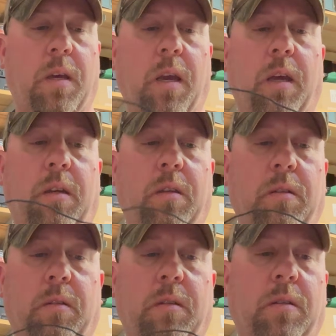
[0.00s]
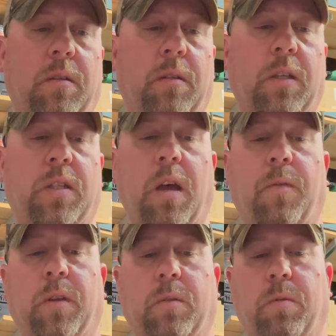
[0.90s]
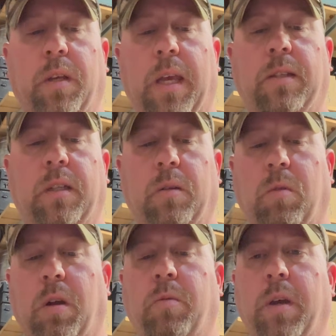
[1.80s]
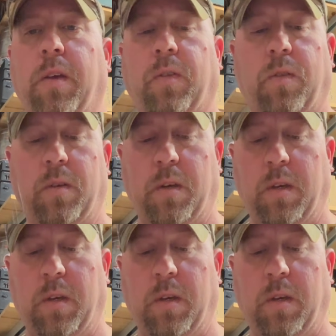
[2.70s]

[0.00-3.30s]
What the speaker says: And this stuff is real easy to work with.